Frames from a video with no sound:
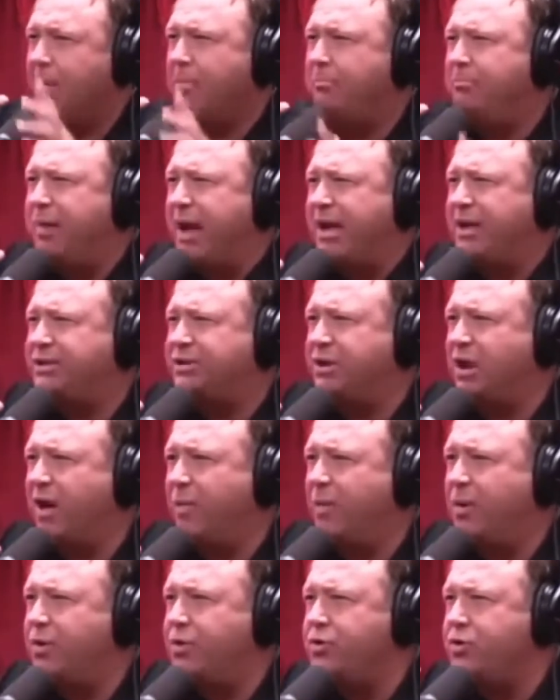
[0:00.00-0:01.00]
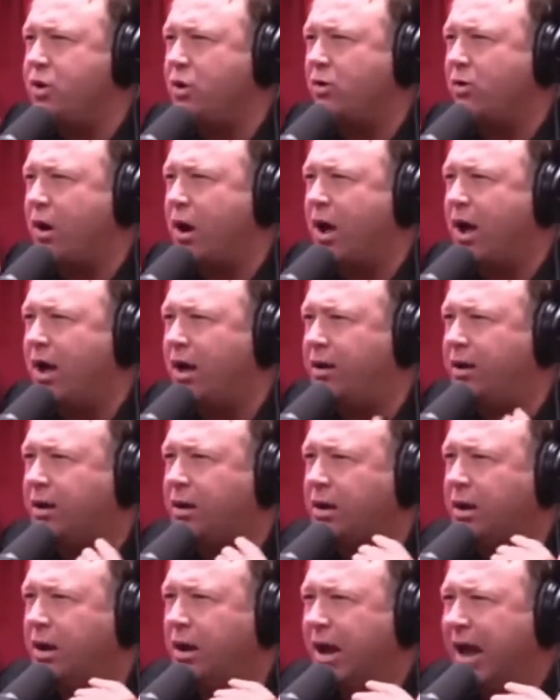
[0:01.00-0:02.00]
based on the neuron
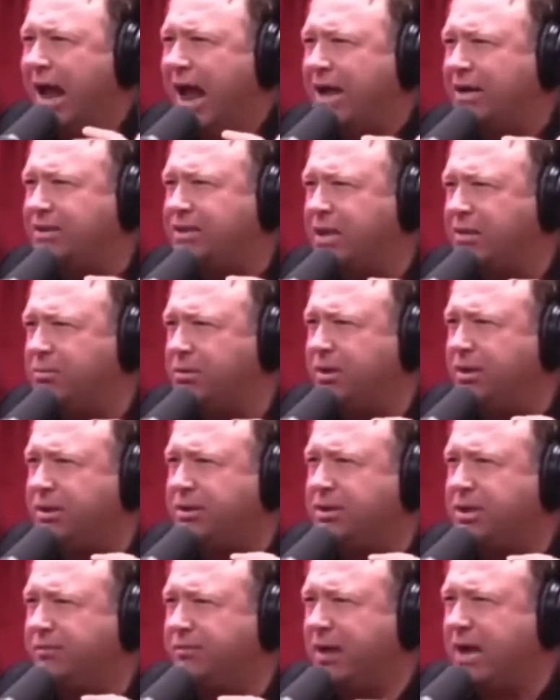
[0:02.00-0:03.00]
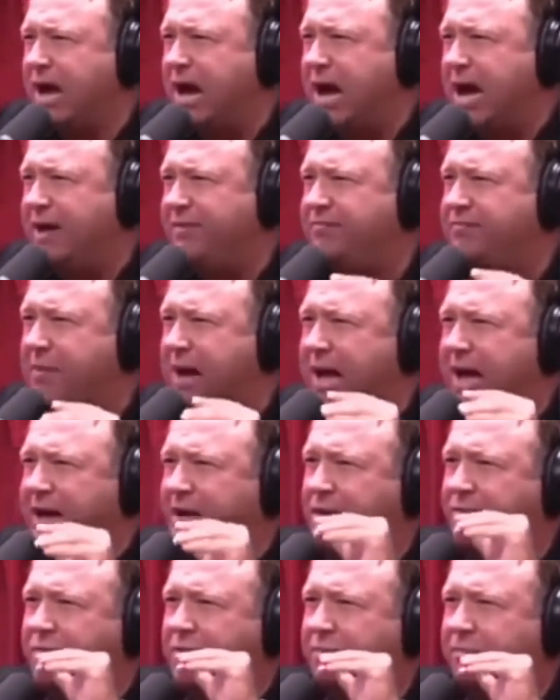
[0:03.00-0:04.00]
activities of the hive
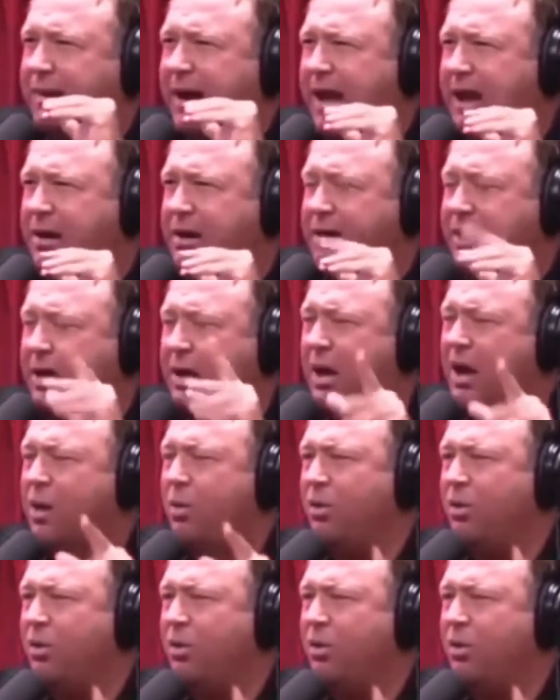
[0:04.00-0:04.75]
mind of humanity